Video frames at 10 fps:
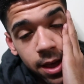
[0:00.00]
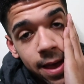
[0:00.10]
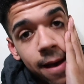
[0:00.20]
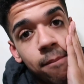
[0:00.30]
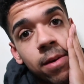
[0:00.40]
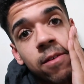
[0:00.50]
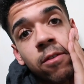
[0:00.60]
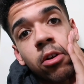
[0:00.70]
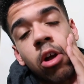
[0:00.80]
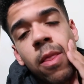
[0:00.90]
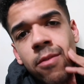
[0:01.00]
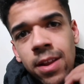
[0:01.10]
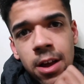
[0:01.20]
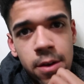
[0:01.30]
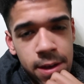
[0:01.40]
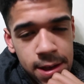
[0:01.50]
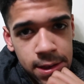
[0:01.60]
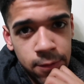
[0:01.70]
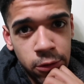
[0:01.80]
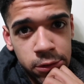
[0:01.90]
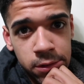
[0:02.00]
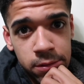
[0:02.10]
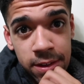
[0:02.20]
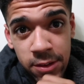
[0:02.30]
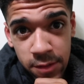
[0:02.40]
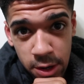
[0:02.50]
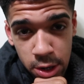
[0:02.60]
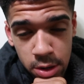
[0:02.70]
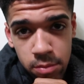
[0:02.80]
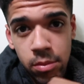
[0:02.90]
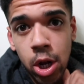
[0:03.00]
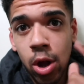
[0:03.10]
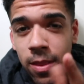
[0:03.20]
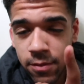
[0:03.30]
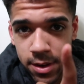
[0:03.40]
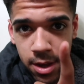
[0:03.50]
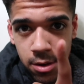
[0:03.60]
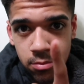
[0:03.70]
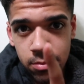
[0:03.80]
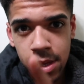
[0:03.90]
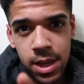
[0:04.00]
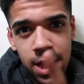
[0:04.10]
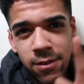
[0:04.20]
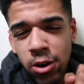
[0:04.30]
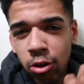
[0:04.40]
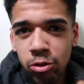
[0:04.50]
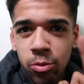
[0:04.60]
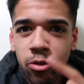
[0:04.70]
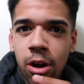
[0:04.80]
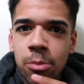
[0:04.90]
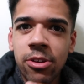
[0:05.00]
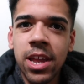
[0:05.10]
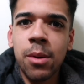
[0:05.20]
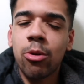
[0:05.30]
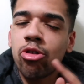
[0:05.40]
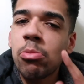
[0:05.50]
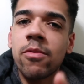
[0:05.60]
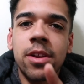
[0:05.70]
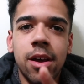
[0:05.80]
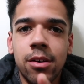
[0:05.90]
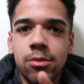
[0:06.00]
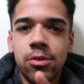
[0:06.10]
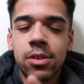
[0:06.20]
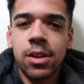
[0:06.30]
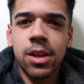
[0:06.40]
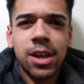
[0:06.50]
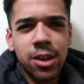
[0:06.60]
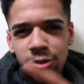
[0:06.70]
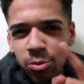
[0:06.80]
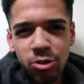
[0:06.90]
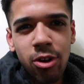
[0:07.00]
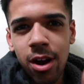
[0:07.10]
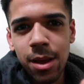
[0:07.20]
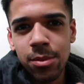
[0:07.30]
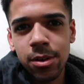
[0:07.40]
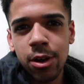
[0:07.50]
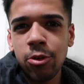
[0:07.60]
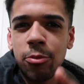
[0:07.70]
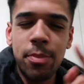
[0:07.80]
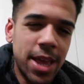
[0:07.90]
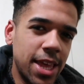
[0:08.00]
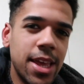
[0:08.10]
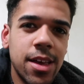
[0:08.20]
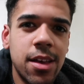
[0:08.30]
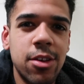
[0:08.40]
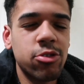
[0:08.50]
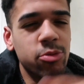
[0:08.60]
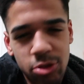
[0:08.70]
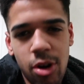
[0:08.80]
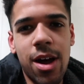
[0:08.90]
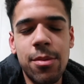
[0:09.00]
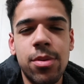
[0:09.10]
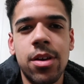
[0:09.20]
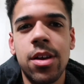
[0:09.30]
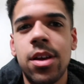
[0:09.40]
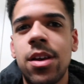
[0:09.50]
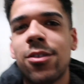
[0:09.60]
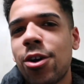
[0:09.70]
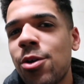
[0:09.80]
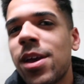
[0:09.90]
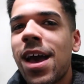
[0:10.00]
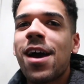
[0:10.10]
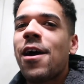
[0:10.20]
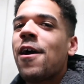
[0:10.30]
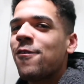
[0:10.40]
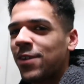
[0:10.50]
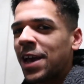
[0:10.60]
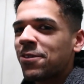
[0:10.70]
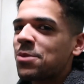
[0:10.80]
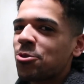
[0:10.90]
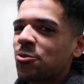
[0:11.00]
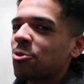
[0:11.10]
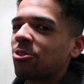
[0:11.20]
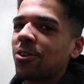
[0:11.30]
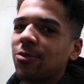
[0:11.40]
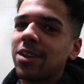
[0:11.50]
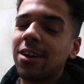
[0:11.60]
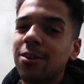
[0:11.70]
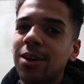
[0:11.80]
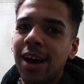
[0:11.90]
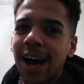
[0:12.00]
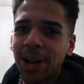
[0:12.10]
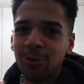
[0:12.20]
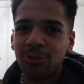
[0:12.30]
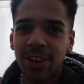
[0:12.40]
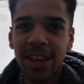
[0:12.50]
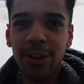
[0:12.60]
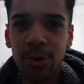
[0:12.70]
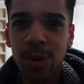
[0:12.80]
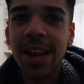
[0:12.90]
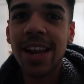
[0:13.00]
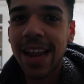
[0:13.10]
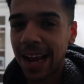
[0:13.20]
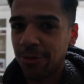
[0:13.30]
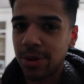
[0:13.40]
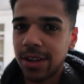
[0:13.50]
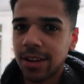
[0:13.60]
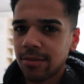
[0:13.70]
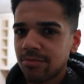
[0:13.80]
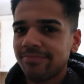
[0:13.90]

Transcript: yeah, if you've not liked the video yet and you've got this far, like the video. If you're not subscribed yet and you watch all my videos, subscribe. Don't just peek, subscribe. So yeah, thank you very much for watching this video and I'll see you next week.